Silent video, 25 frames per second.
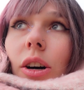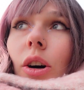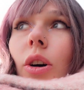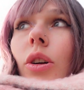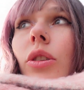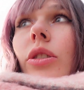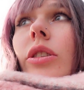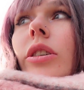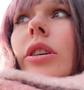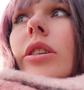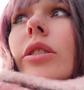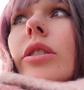
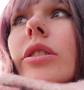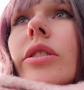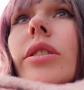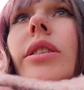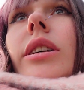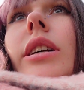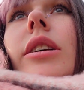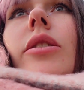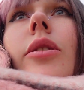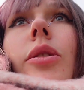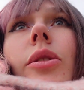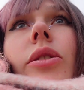on a
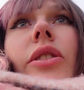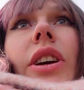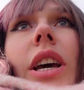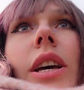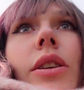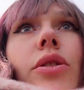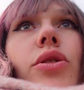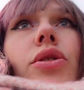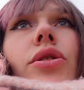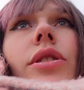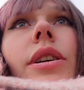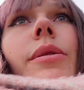single
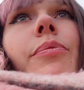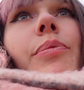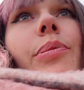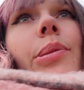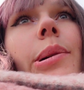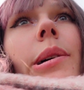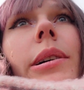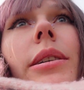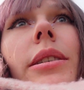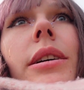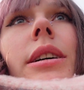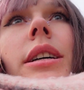day trip.
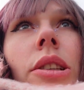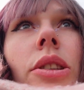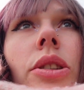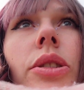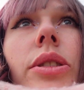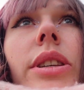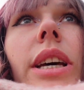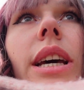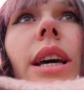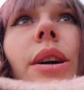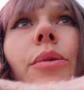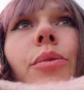
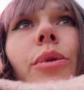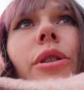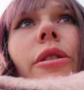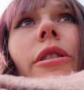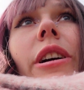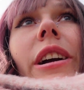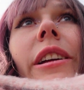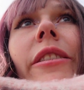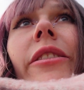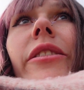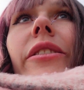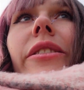Today
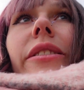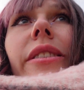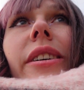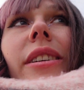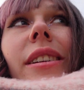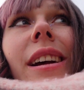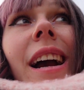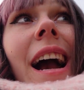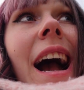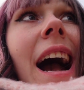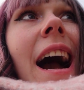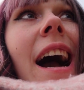we're in
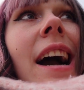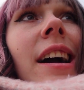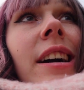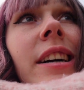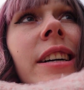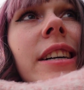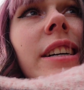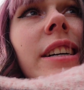Den Haag,